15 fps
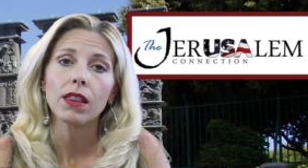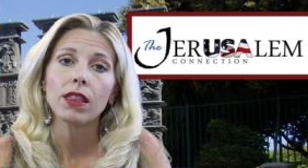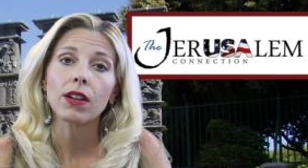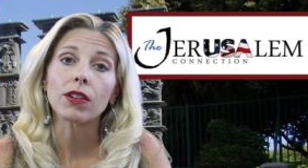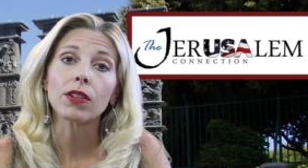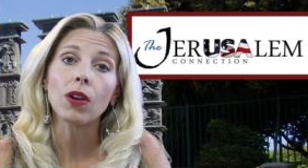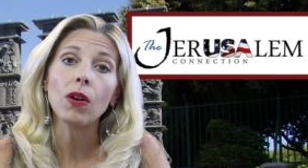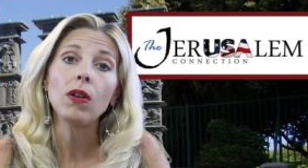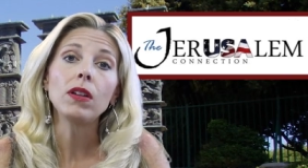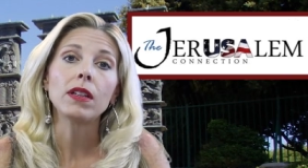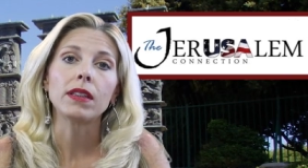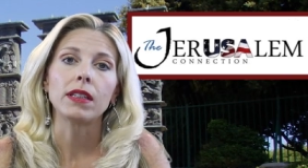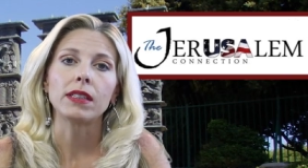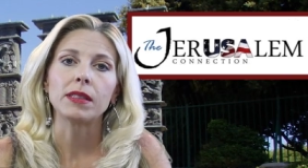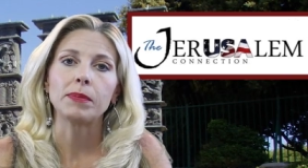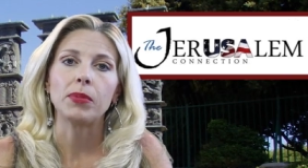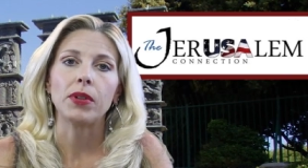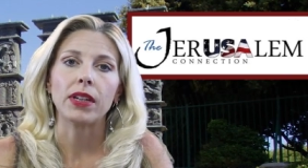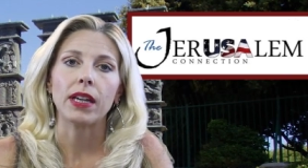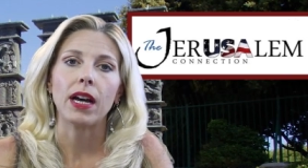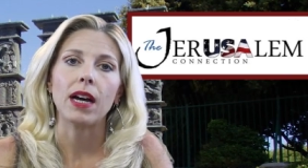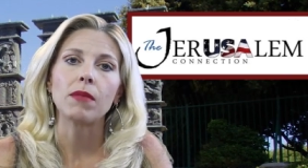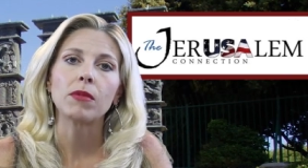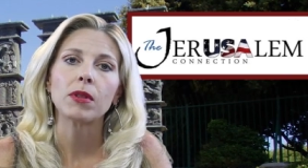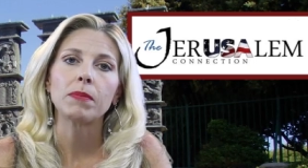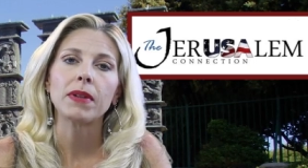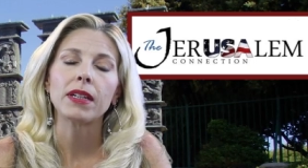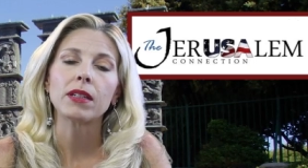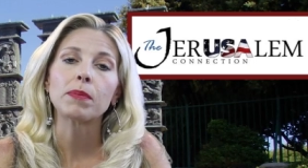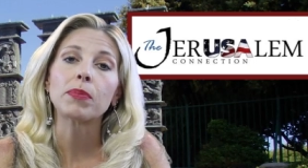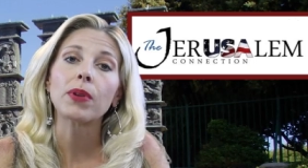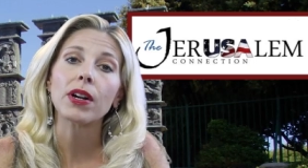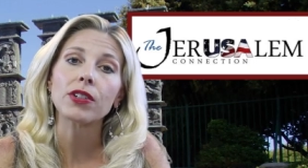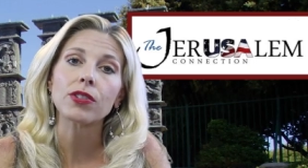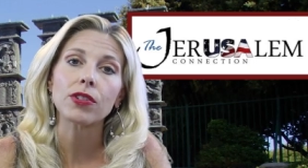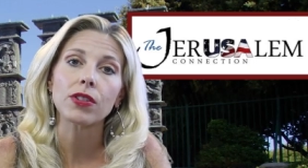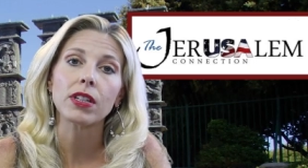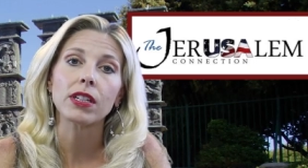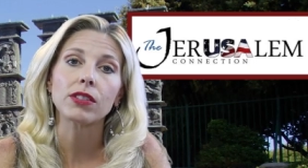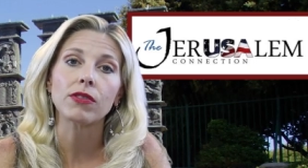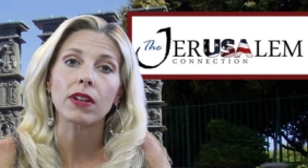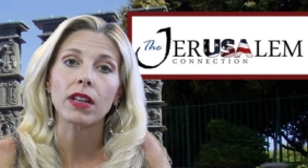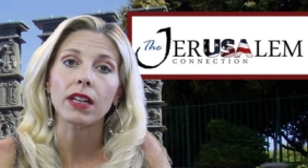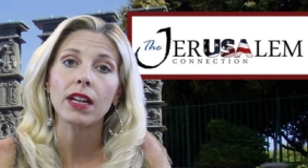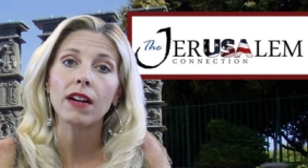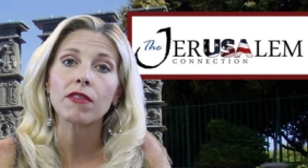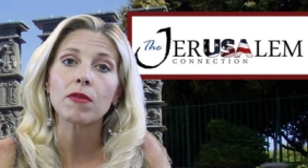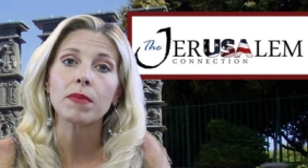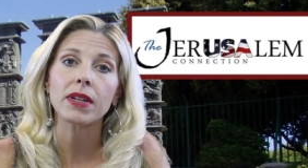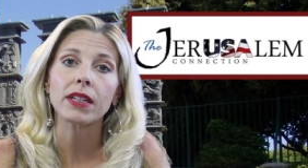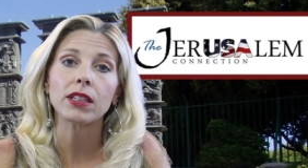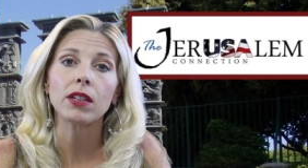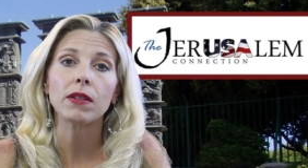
Their goal in this boycott would be to pressure the Israeli government